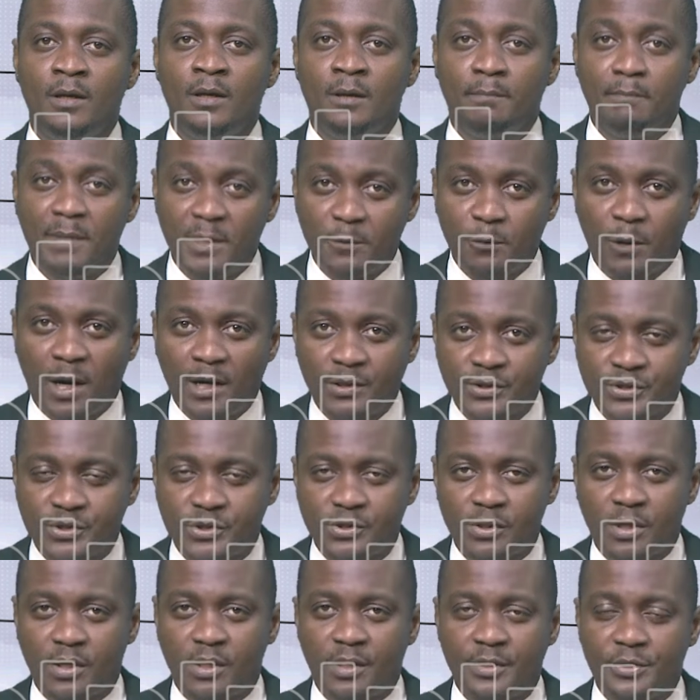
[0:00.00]
Meanwhile,
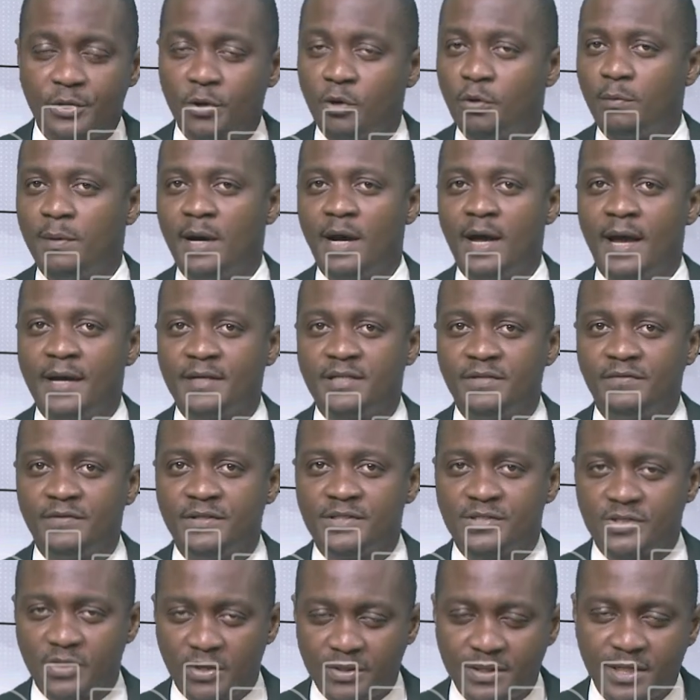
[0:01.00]
uh, Yoruba activist
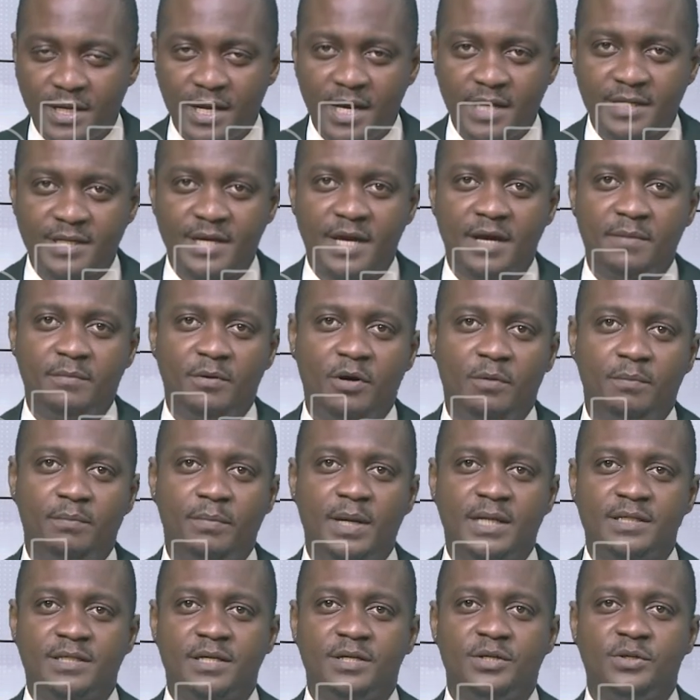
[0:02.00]
Sunday Adeyemo,
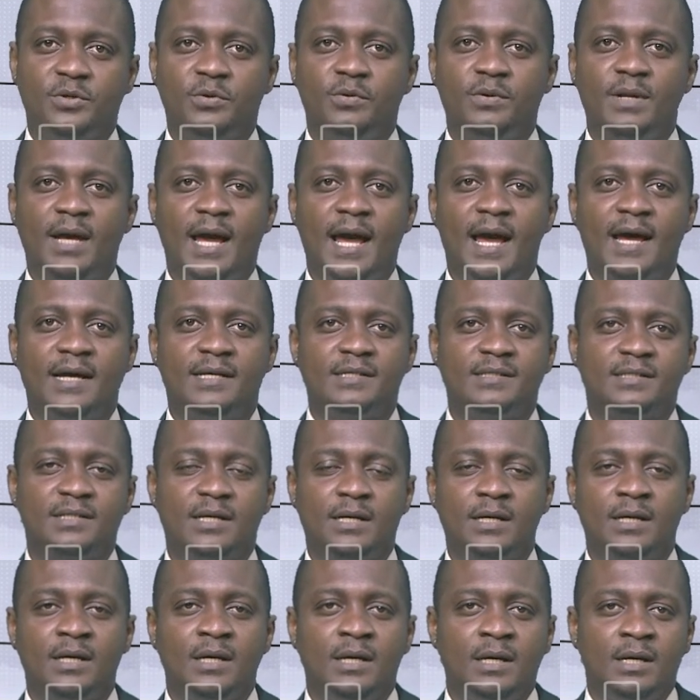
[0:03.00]
better known as uh,
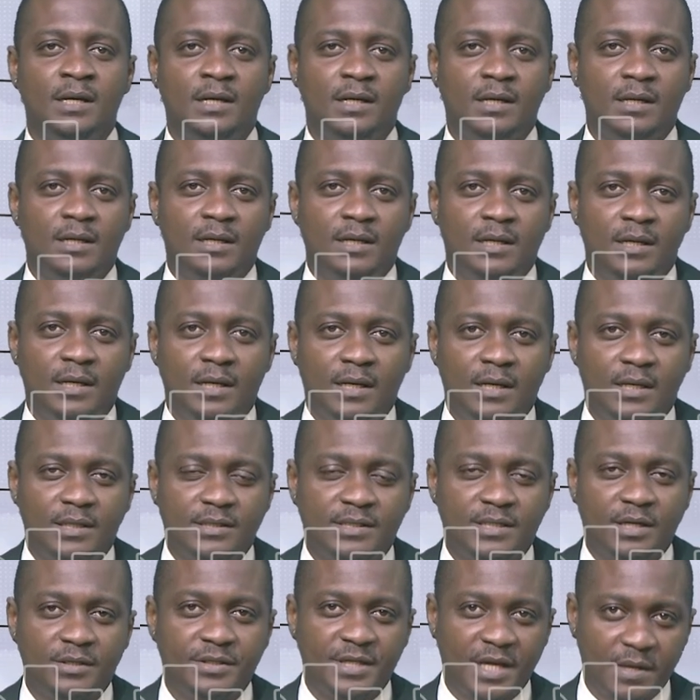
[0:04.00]
uh,
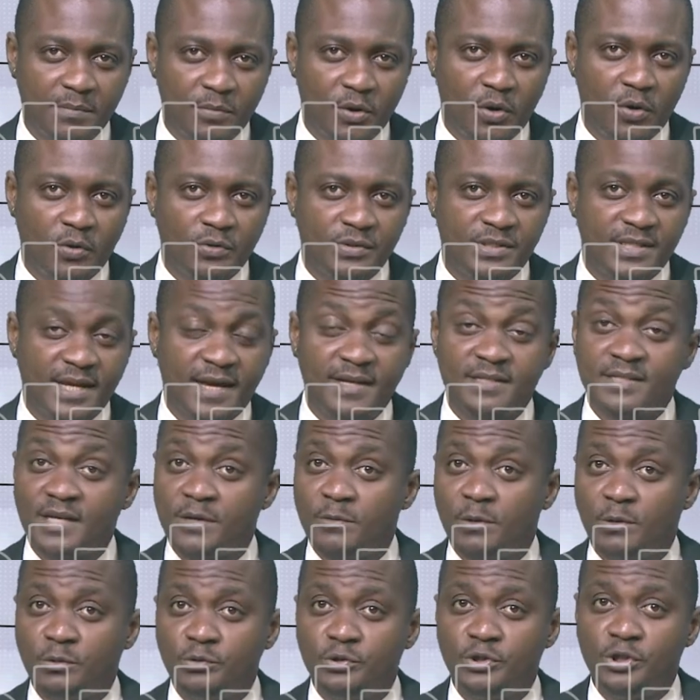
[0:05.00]
Sunday Igboho, says he
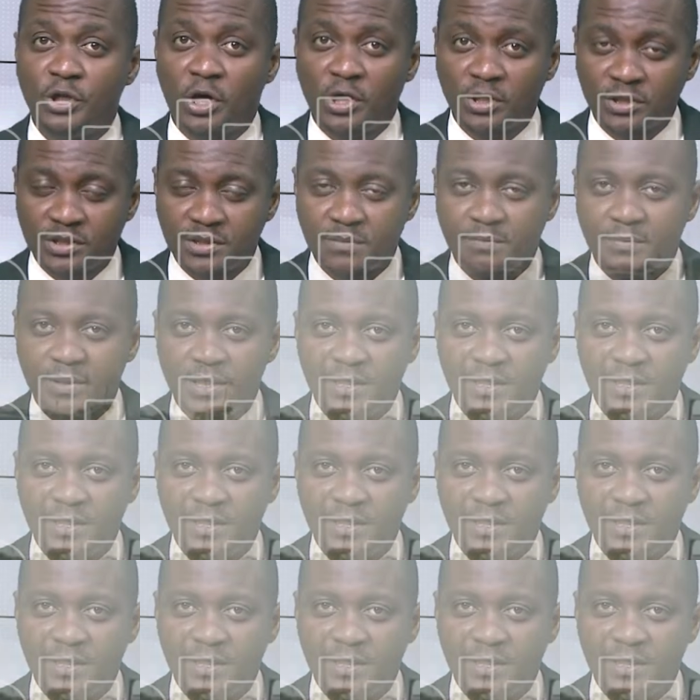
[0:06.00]
will not be